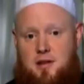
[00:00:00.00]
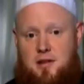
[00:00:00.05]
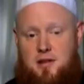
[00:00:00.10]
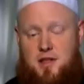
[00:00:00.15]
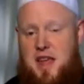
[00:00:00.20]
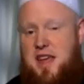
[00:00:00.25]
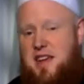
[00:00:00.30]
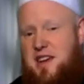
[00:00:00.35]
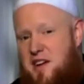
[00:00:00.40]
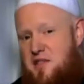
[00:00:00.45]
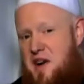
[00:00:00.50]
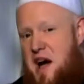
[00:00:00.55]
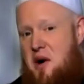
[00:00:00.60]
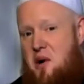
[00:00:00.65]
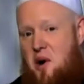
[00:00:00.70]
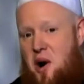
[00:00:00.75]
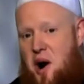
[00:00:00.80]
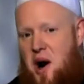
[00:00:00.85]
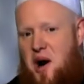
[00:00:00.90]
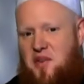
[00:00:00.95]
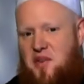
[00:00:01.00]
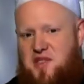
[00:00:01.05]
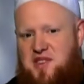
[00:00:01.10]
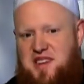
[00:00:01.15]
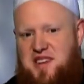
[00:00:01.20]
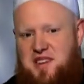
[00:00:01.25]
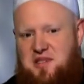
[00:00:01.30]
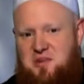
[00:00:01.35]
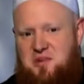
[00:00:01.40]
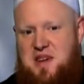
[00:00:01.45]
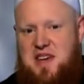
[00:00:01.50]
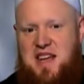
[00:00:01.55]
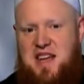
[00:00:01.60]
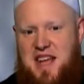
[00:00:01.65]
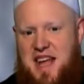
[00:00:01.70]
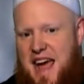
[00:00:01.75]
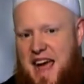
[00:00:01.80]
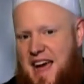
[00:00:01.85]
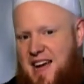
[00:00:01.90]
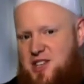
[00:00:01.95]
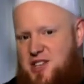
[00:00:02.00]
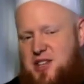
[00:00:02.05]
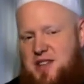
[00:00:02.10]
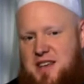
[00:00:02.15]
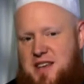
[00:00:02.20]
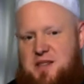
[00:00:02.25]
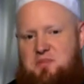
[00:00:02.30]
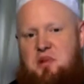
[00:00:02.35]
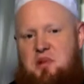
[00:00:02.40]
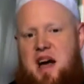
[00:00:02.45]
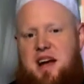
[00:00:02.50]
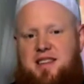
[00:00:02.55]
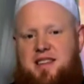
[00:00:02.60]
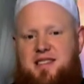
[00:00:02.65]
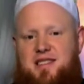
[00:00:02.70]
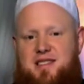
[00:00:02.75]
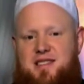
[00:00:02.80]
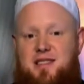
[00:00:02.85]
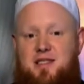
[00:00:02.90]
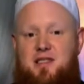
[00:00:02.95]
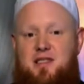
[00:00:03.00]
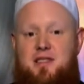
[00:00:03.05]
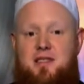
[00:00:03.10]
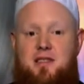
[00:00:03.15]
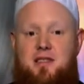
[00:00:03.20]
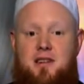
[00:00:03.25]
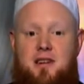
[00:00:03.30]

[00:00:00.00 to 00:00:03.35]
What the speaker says: Think of how often we engage in these practices.